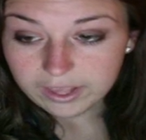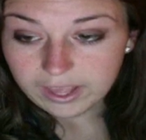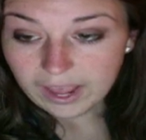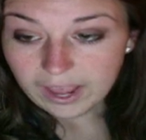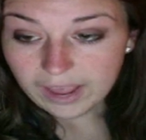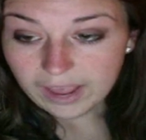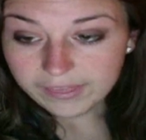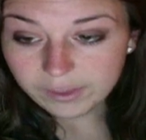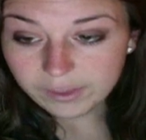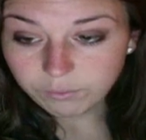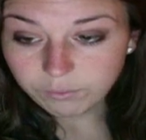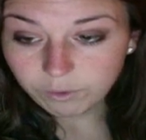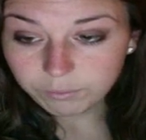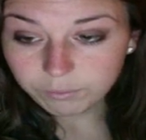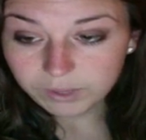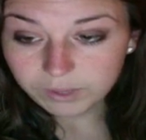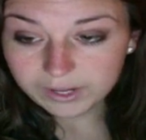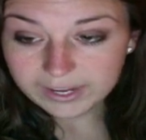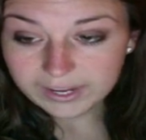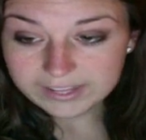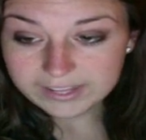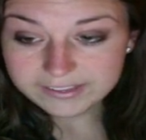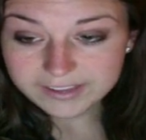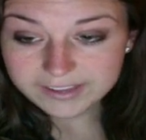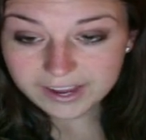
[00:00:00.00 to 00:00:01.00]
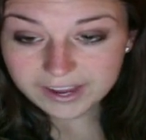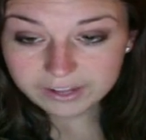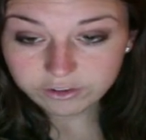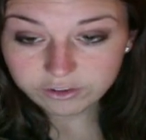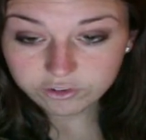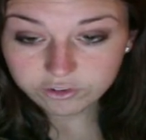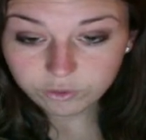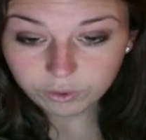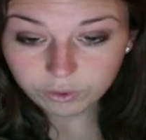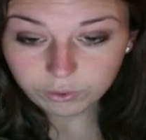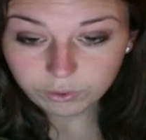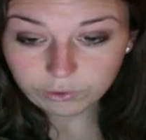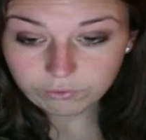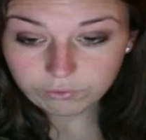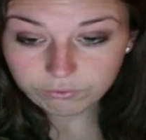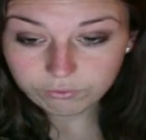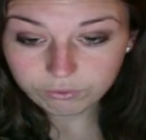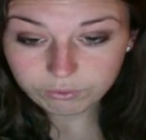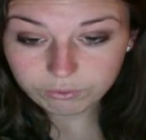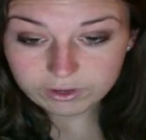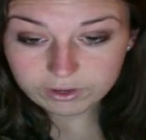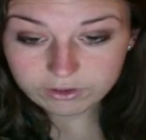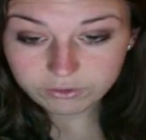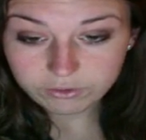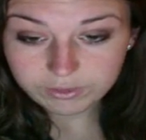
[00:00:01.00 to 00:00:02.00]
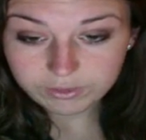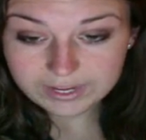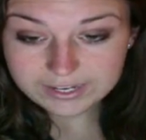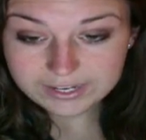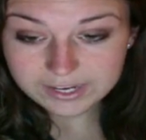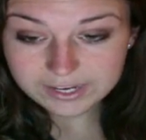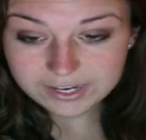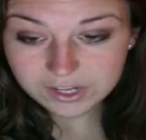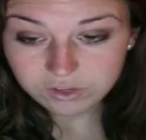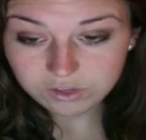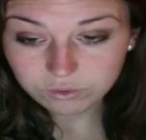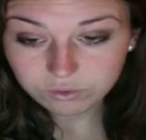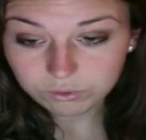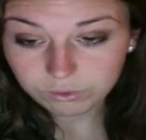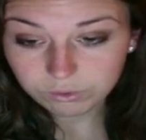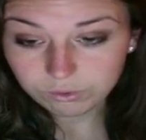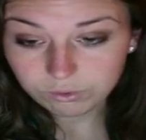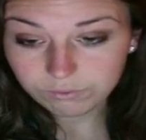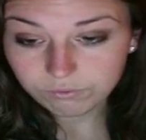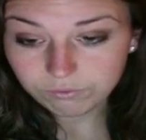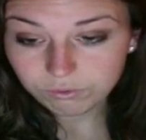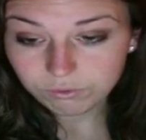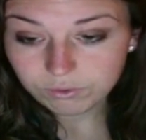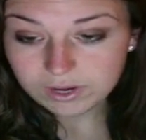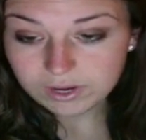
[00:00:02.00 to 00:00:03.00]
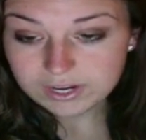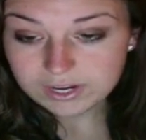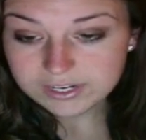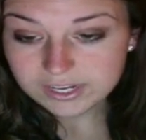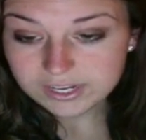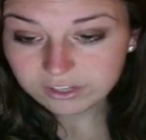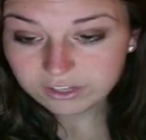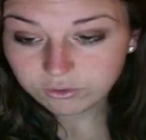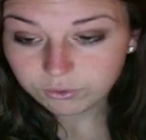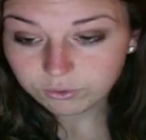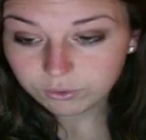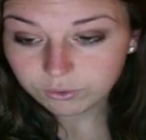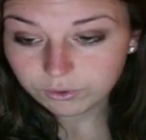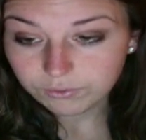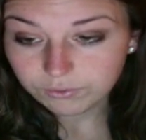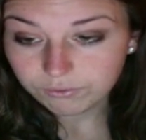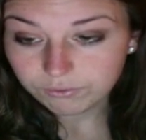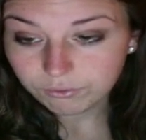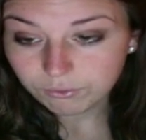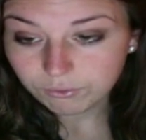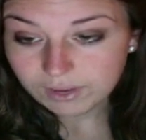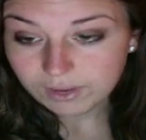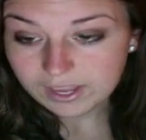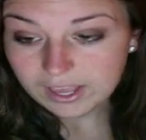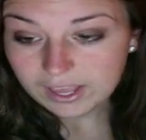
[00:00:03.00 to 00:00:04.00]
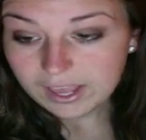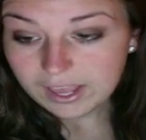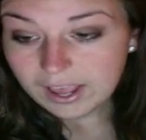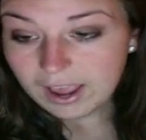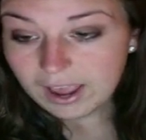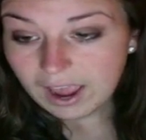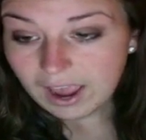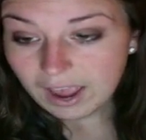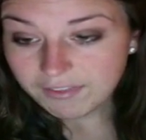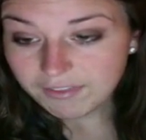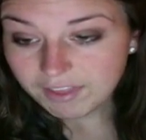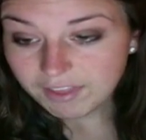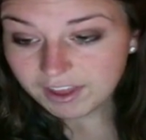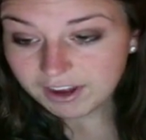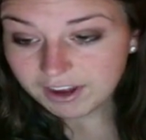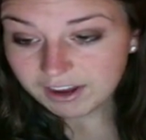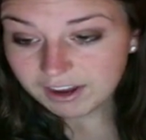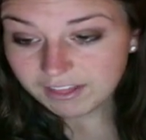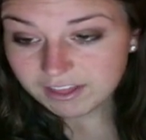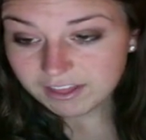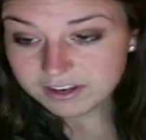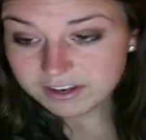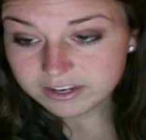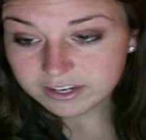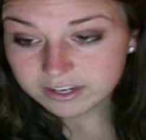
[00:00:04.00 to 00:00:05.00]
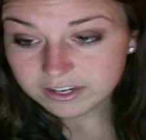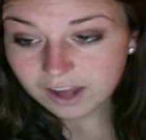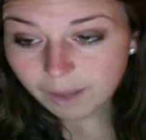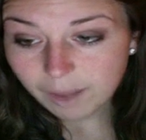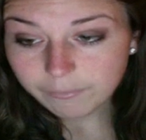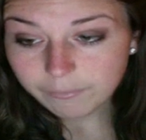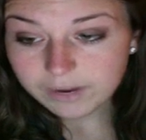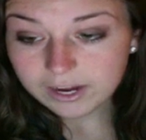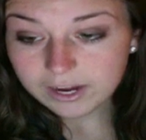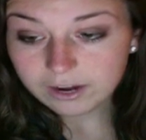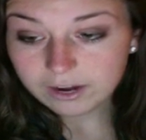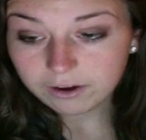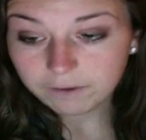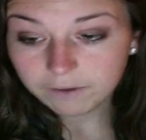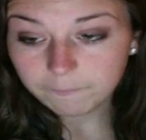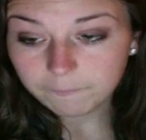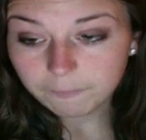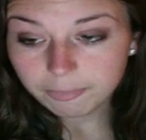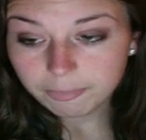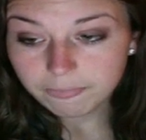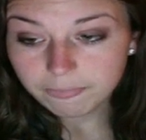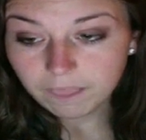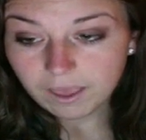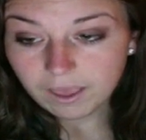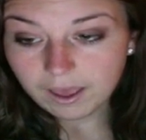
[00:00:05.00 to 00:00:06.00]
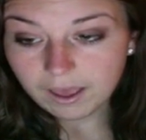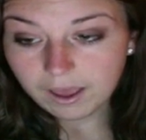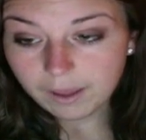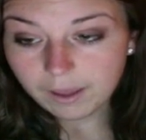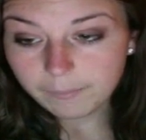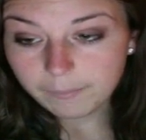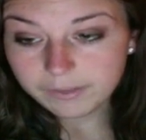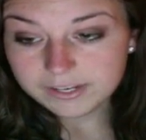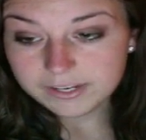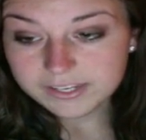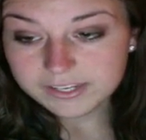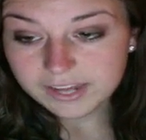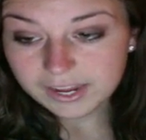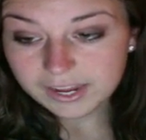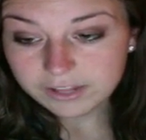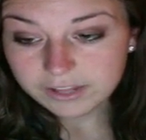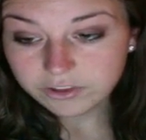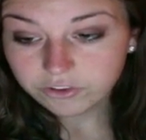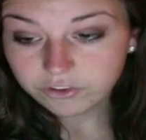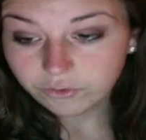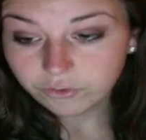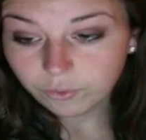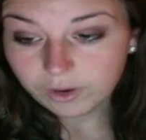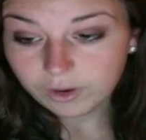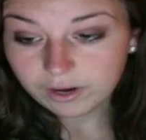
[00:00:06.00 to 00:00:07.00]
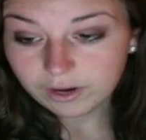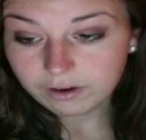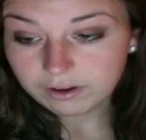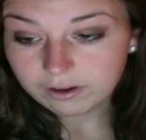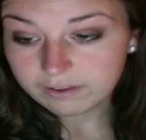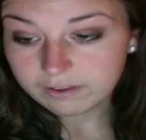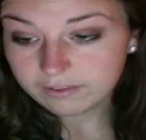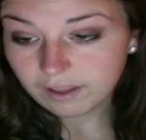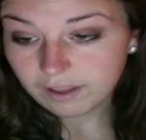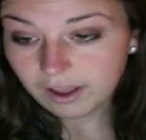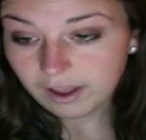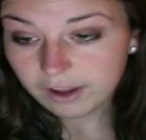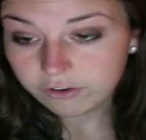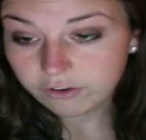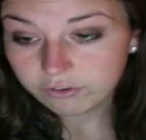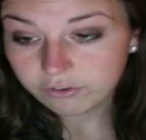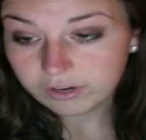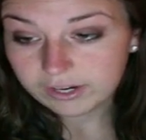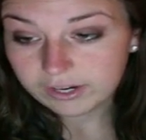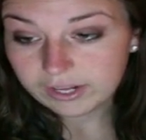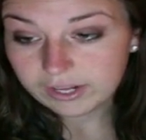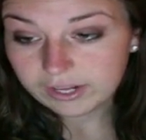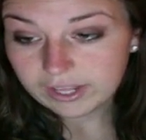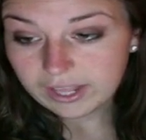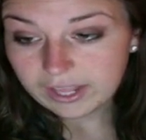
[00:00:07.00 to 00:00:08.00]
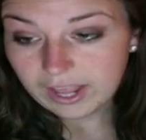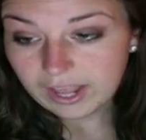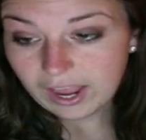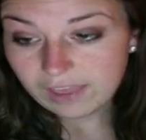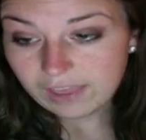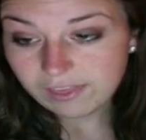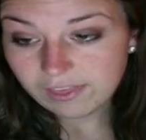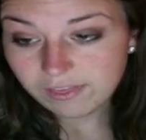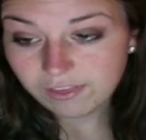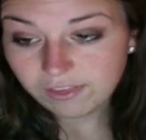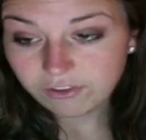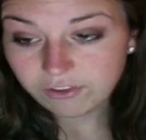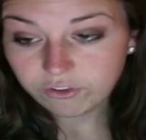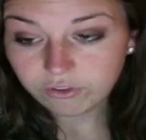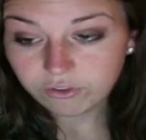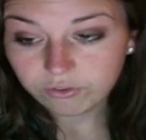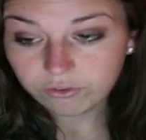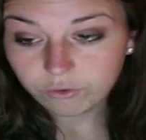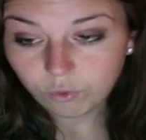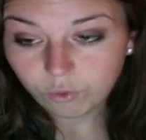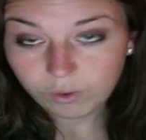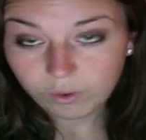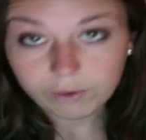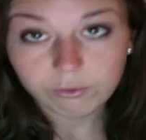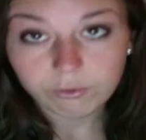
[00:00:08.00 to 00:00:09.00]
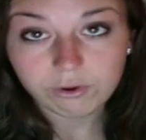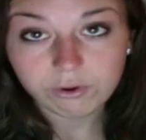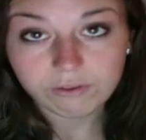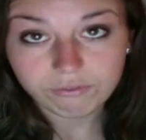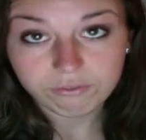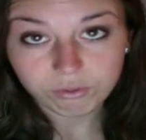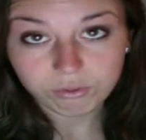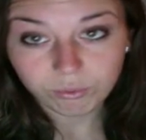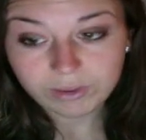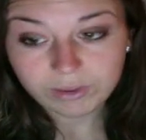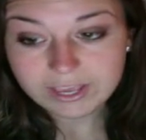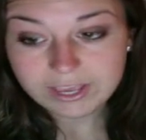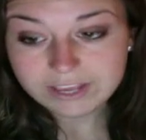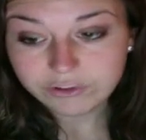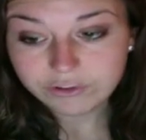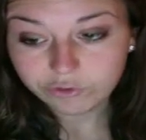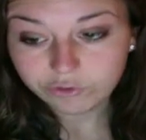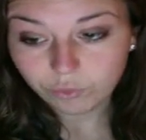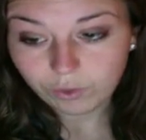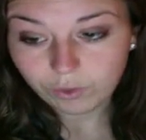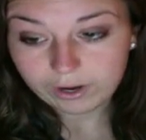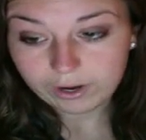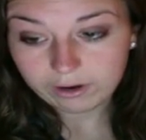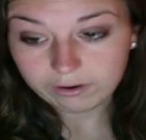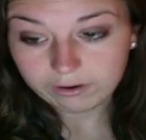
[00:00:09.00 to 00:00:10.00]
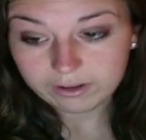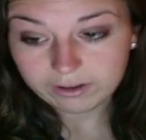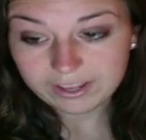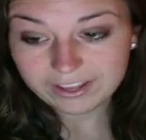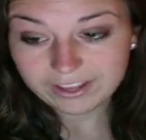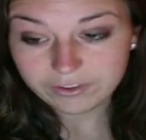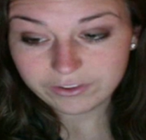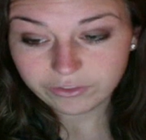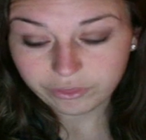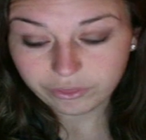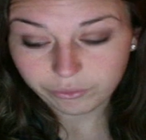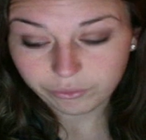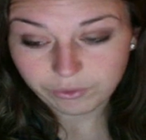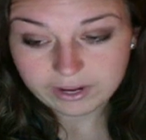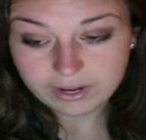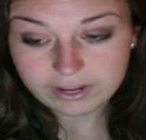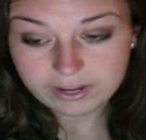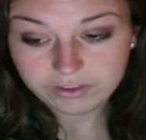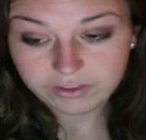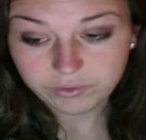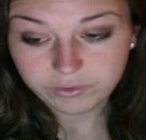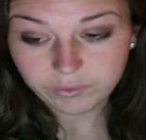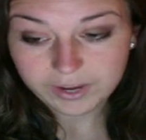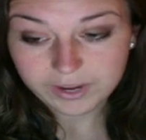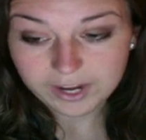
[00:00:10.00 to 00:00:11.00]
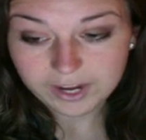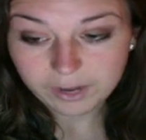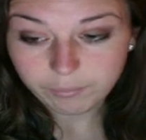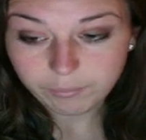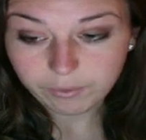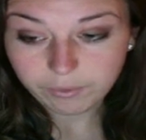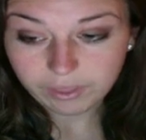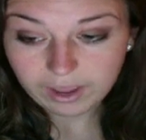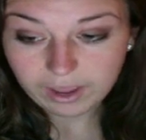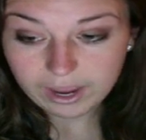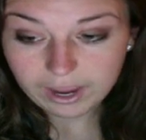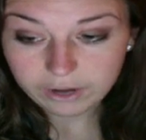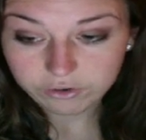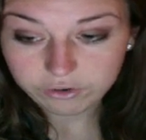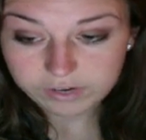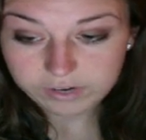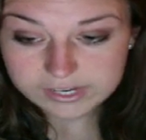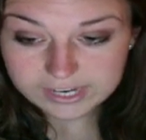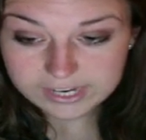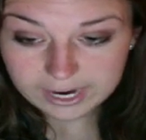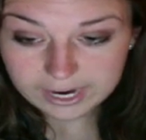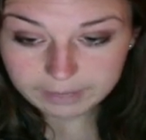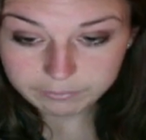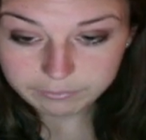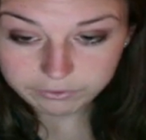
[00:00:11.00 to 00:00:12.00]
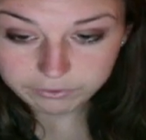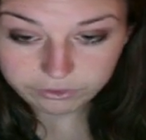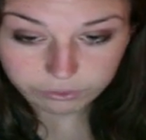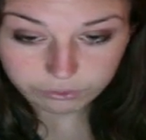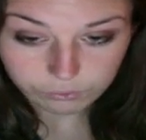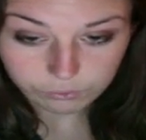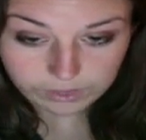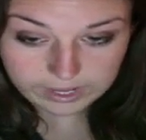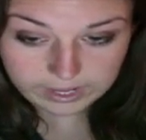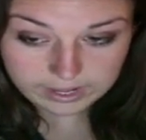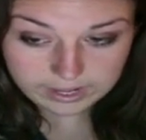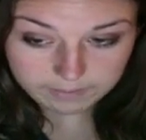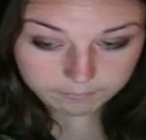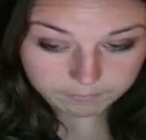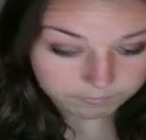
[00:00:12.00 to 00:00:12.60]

And then we'll plug in 10 square root of 3. So we get 10 square root of 3, 10 square root of 3, and then in the denominator, um, 10 squared is 100, and then the square root of 3 squared is 3. So we end up with 100 times 3.